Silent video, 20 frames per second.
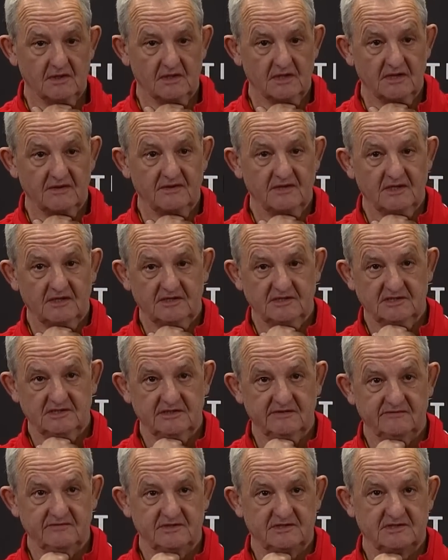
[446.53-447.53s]
I think he's
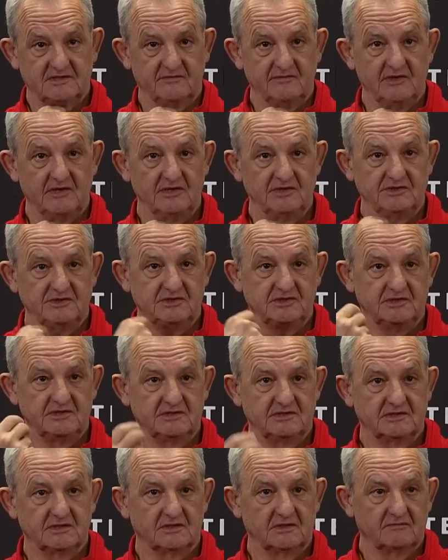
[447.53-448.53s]
given us some energy.
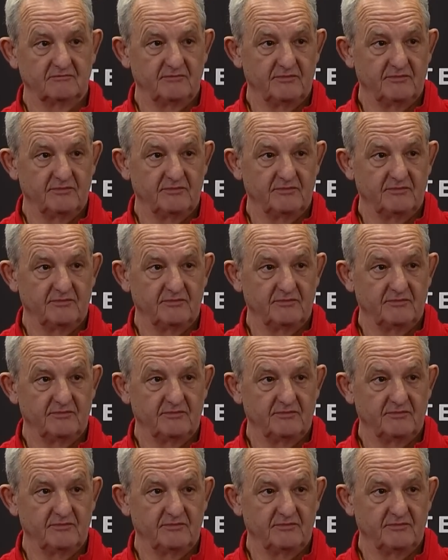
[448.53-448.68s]
He's a